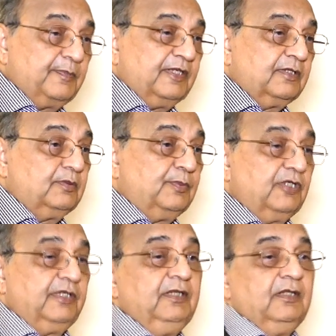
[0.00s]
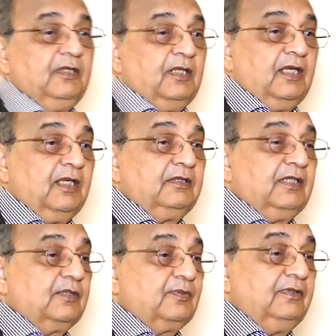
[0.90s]
part of the body, and
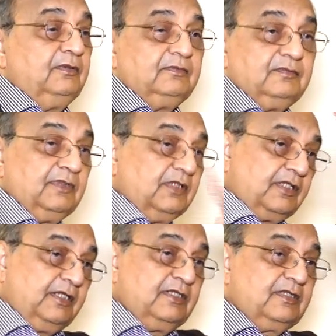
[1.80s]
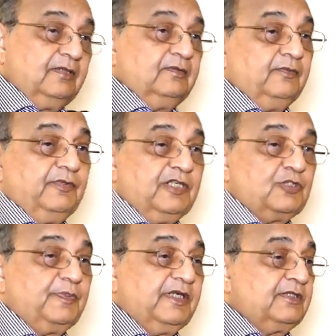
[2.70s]
that will increase the
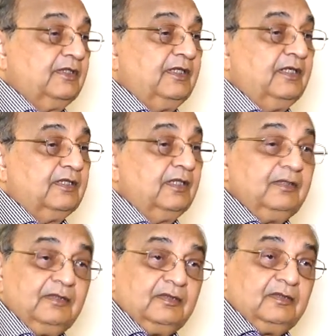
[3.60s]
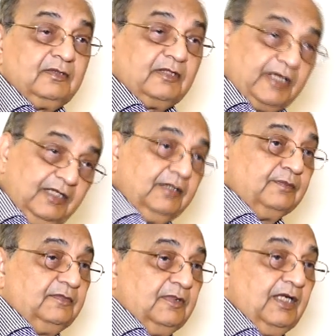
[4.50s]
venous pressure in the
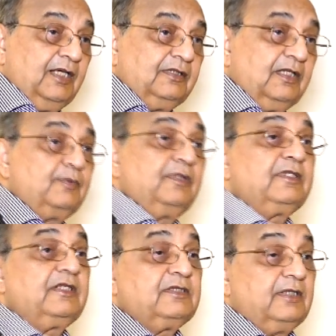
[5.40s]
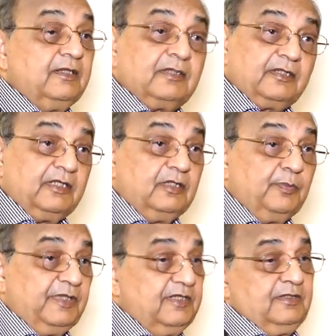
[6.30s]
cranium, and that will increase the
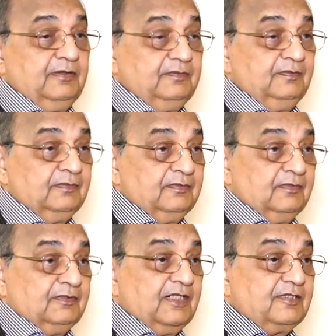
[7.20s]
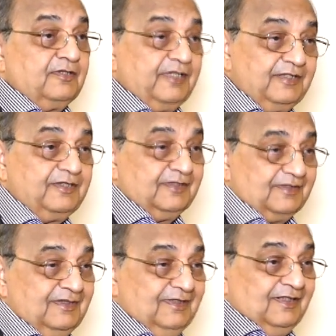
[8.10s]
intracranial pressure. That is
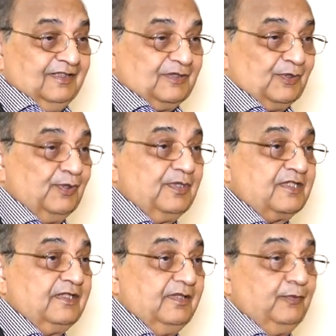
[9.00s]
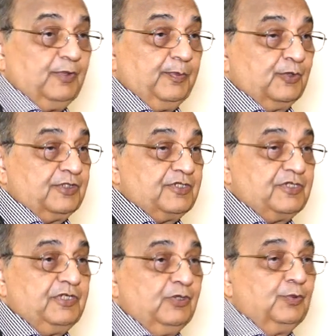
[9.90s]
dangerous. So we put
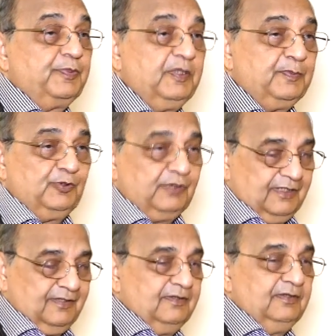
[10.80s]
0 PEEP on that.